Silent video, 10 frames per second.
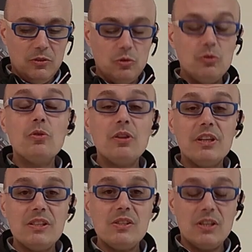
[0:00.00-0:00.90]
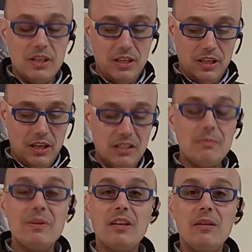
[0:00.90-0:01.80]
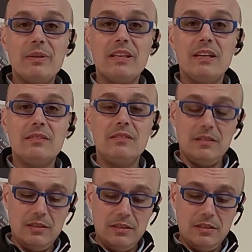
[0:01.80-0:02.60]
To do this, it's a bit complicated.